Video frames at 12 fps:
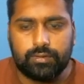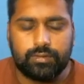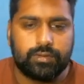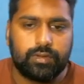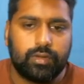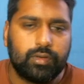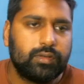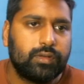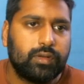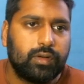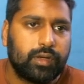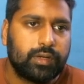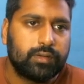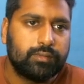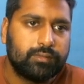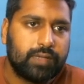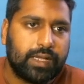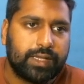So, or
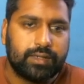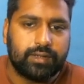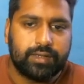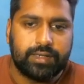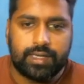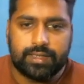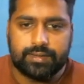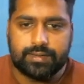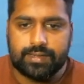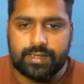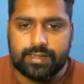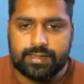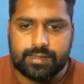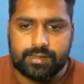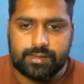I can rewrite this as